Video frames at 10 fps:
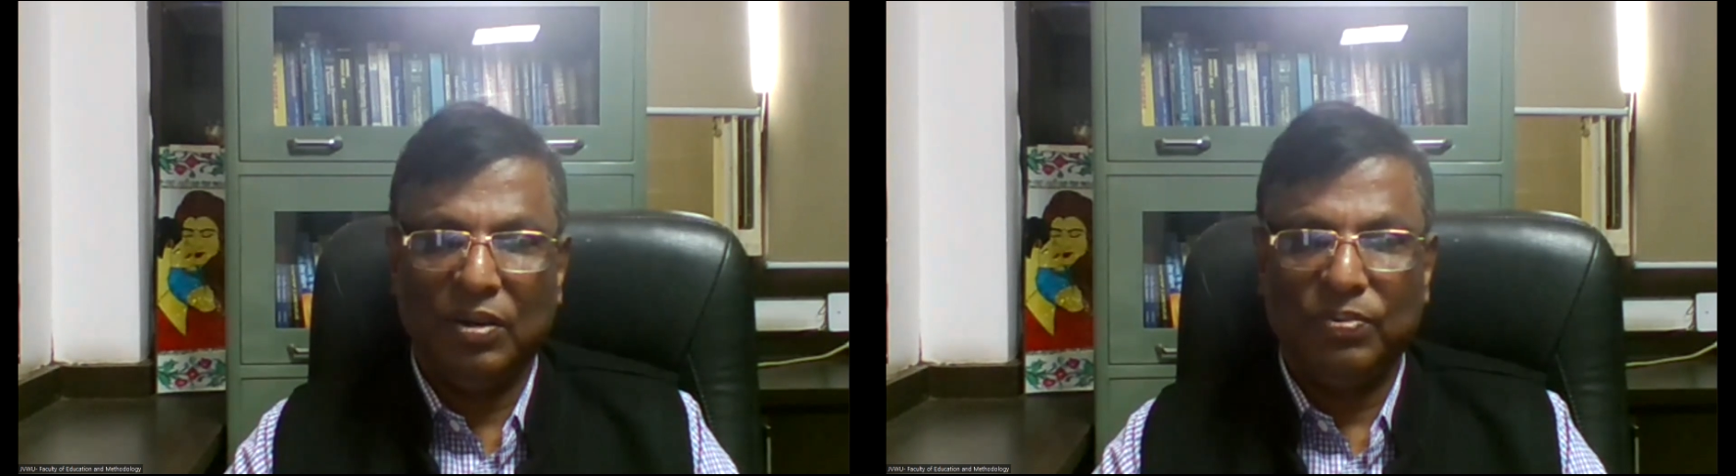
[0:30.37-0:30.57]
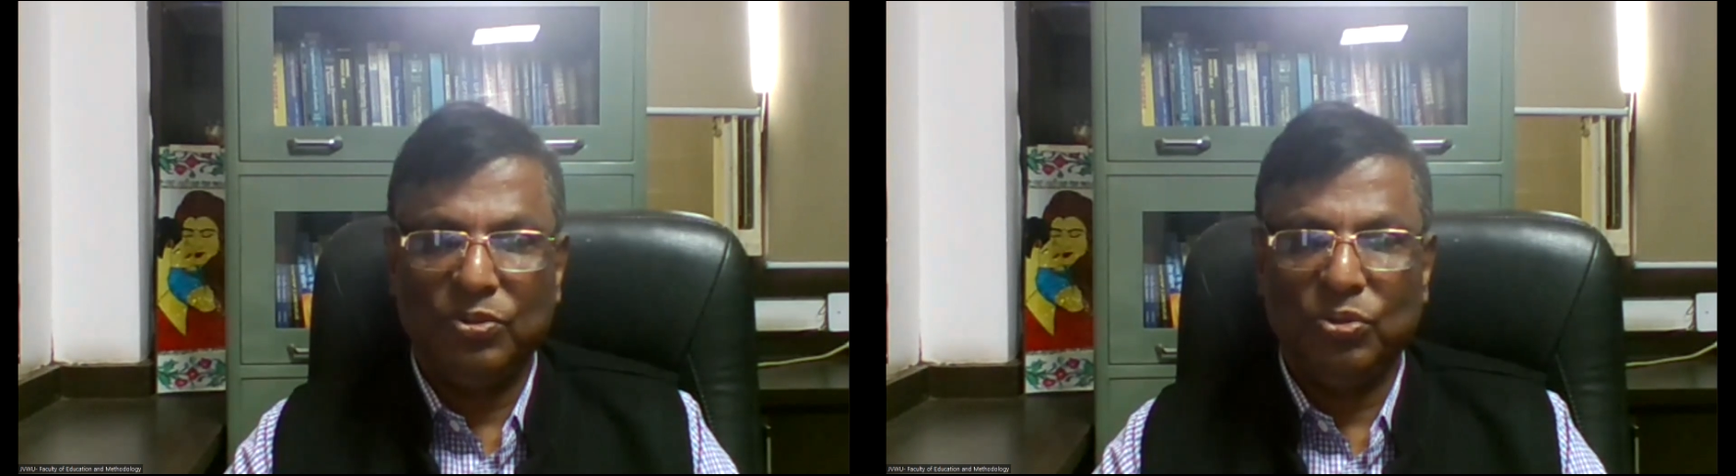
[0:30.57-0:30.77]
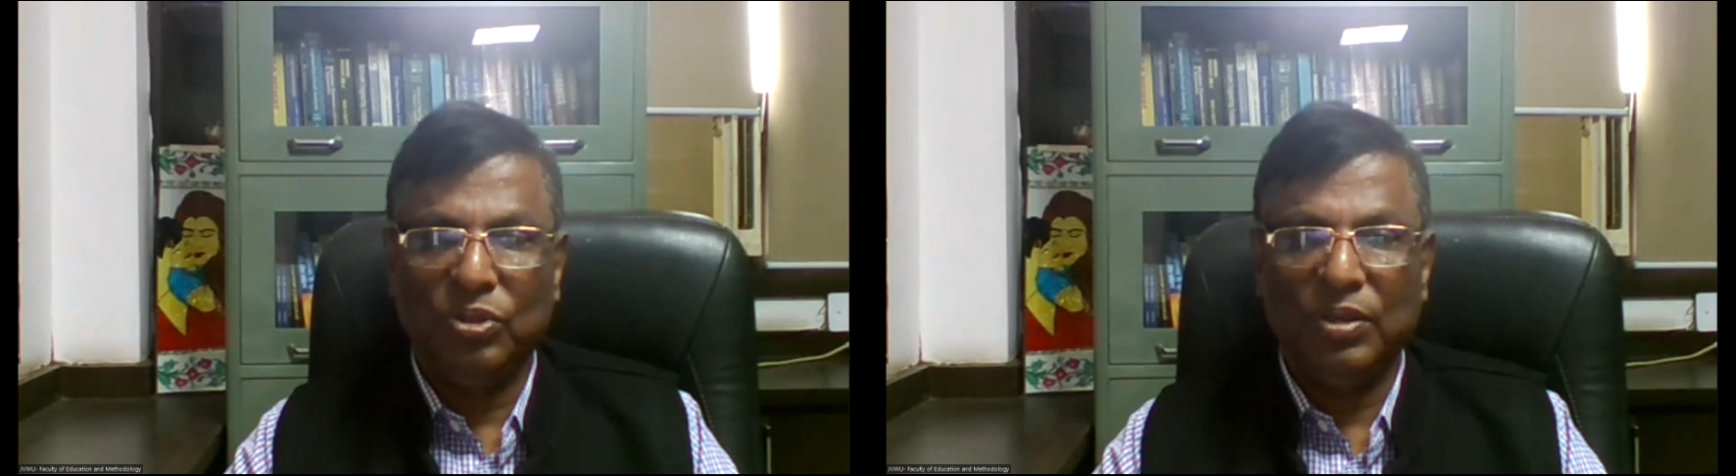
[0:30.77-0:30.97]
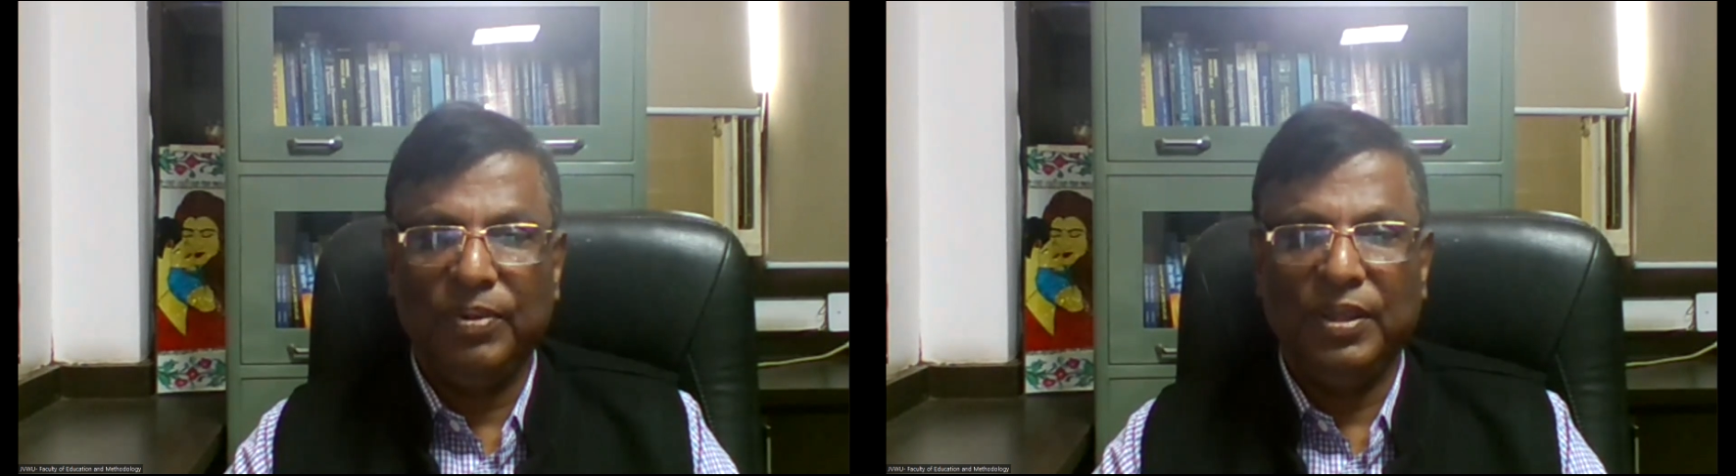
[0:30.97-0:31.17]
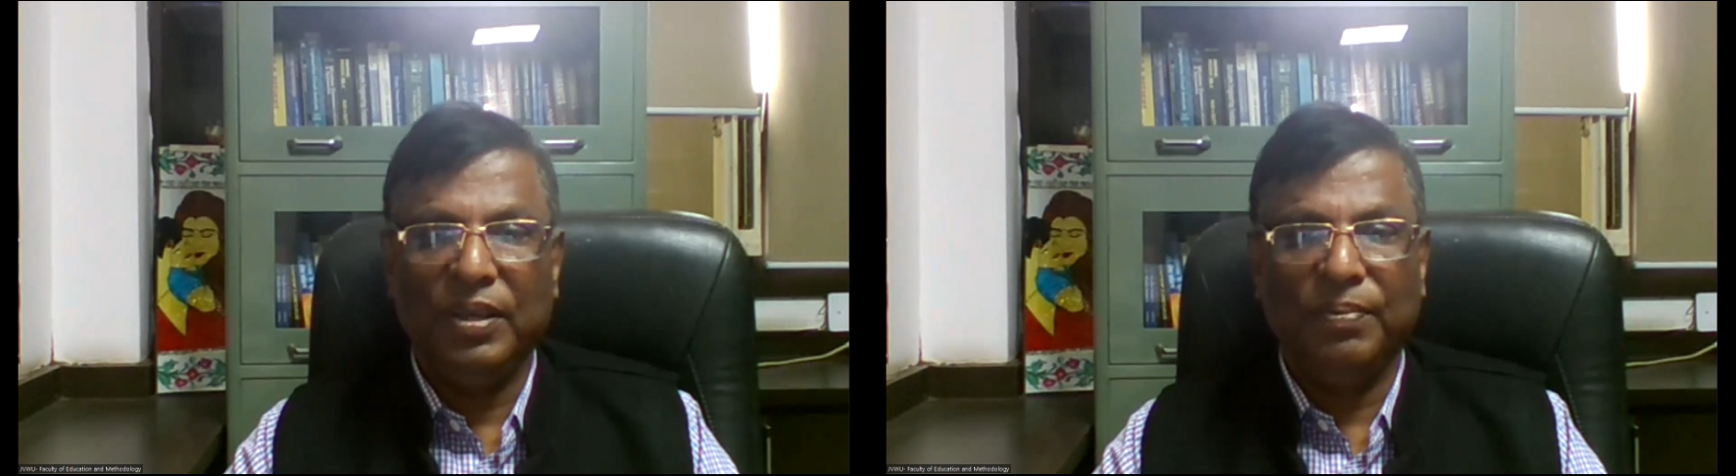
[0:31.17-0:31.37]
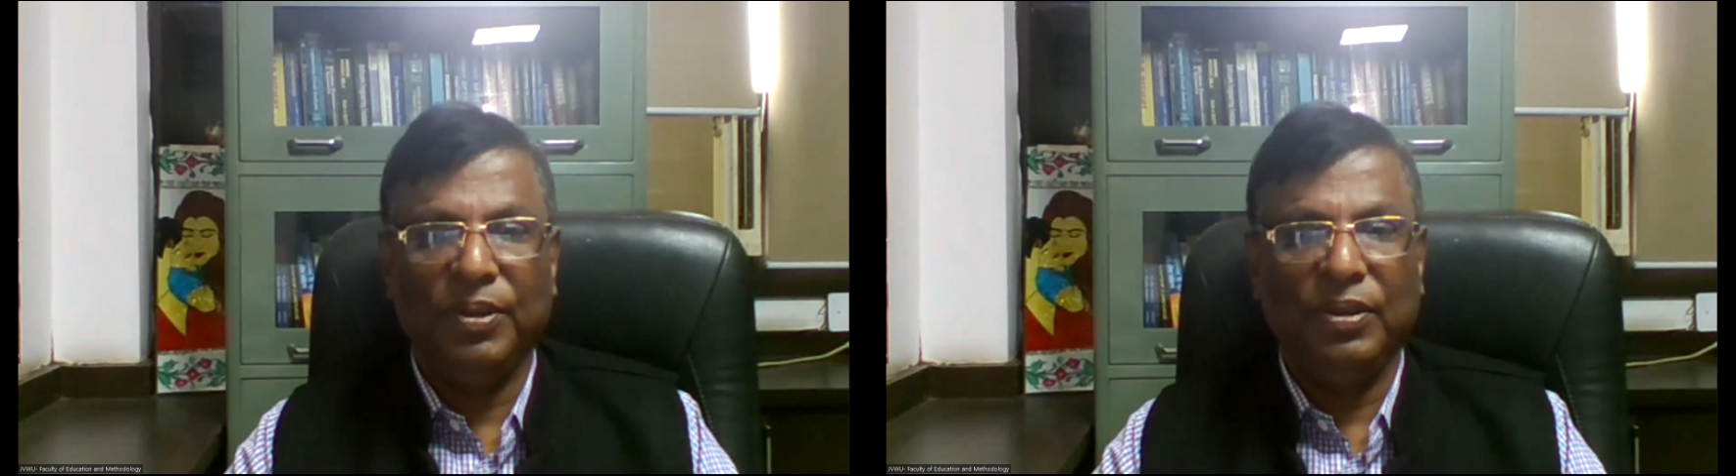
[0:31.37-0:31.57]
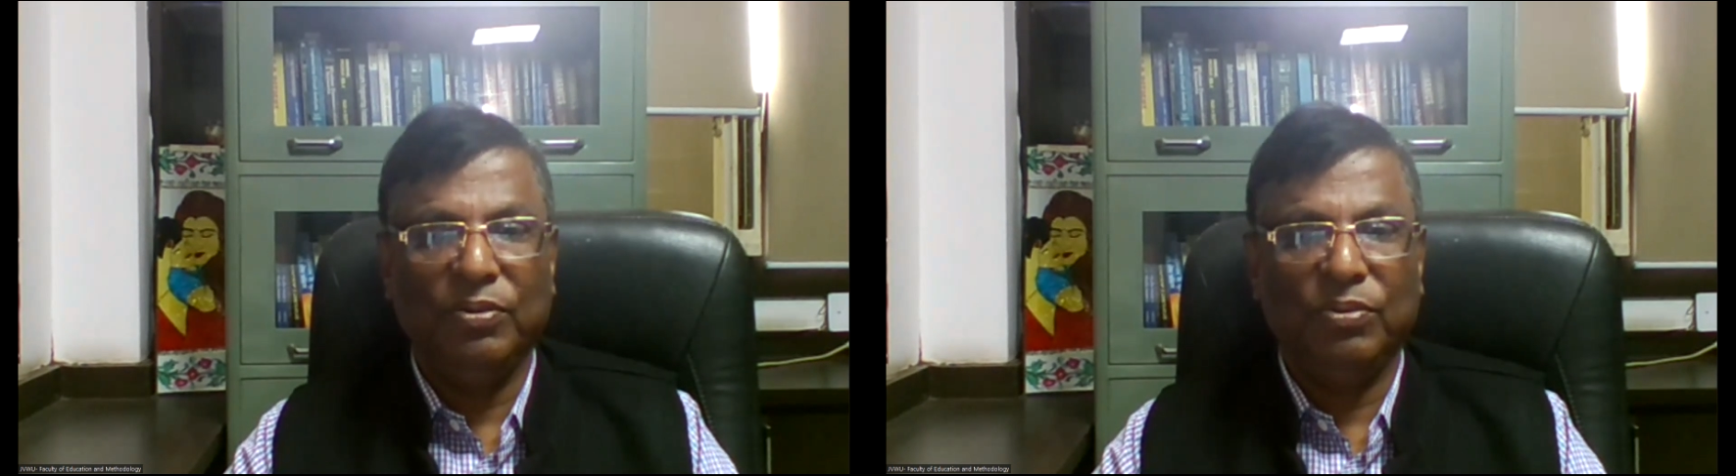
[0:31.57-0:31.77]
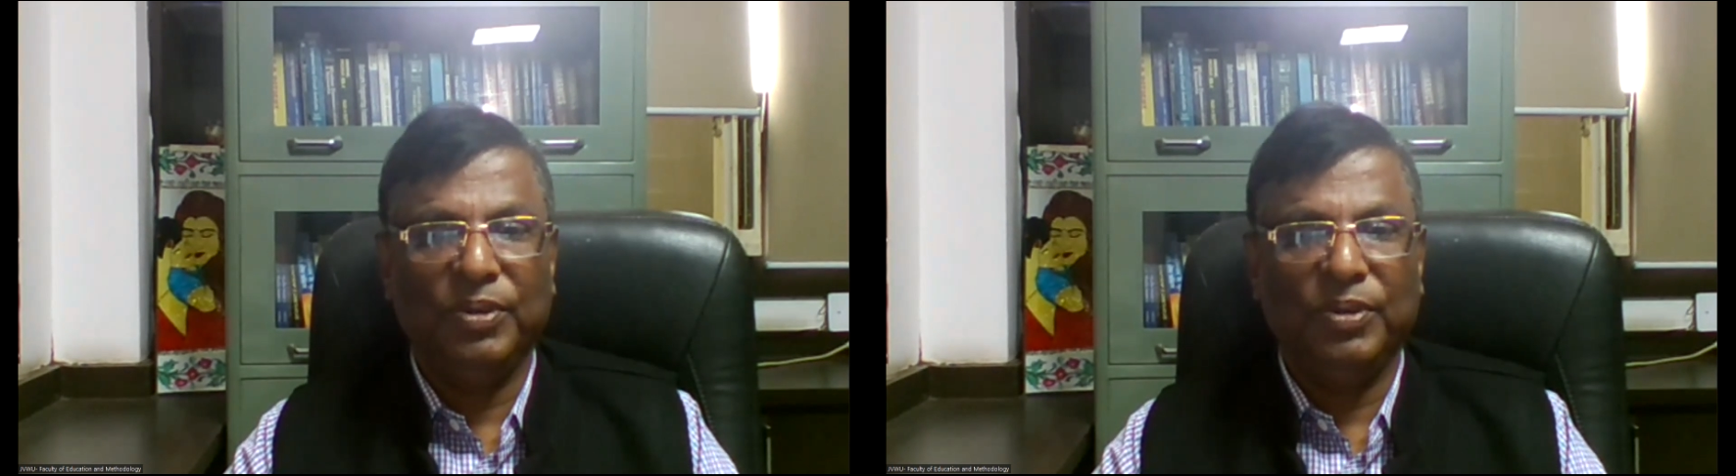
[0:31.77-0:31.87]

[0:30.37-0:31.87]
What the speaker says: of Jayoti Vidyapith